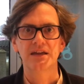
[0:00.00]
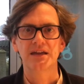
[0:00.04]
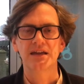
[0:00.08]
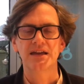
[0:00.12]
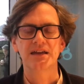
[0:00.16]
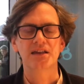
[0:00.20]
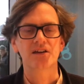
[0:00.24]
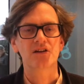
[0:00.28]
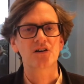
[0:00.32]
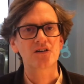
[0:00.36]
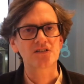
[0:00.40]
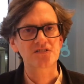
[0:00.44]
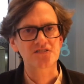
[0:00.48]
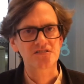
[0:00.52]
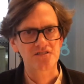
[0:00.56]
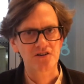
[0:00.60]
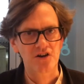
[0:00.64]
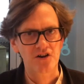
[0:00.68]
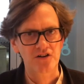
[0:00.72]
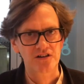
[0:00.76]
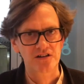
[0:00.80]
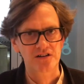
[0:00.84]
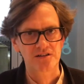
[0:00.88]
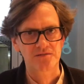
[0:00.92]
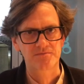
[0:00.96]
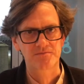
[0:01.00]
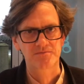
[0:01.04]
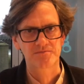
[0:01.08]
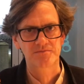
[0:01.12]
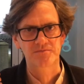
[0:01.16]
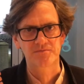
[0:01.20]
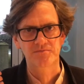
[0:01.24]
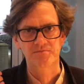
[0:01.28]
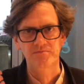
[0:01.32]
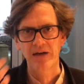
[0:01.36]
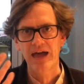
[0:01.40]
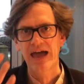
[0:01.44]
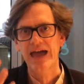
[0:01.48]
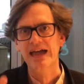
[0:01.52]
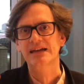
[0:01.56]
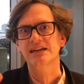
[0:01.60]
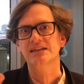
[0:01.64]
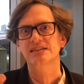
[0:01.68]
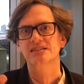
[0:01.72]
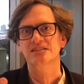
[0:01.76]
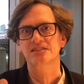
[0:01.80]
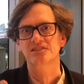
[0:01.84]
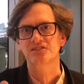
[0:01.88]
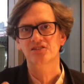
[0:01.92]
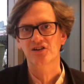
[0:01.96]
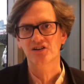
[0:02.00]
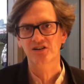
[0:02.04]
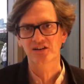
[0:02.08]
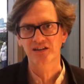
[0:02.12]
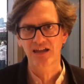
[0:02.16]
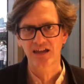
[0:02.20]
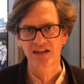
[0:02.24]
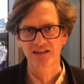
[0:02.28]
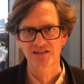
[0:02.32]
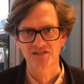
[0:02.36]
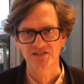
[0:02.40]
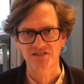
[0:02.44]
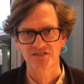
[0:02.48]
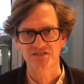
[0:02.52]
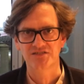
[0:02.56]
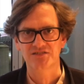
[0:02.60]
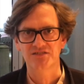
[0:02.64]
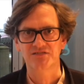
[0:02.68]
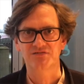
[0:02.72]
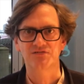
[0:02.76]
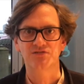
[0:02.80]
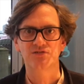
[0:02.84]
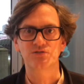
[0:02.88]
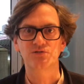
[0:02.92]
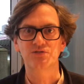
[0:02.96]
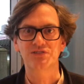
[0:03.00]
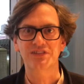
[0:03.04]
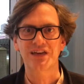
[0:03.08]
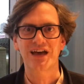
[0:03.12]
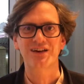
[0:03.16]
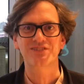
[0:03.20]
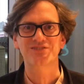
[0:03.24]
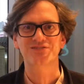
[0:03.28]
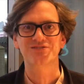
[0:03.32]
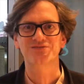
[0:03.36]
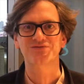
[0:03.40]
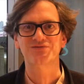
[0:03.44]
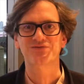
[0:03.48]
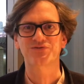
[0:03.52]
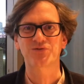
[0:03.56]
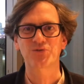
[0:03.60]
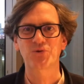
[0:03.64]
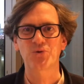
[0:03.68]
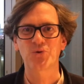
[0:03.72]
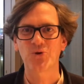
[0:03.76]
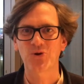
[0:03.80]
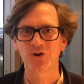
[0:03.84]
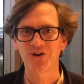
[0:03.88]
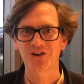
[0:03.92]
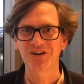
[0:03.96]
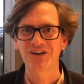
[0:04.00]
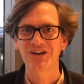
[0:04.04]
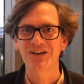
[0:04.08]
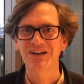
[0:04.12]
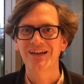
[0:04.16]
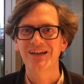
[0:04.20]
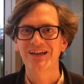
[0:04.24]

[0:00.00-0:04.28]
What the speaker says: It all started back in the dark ages of 2004,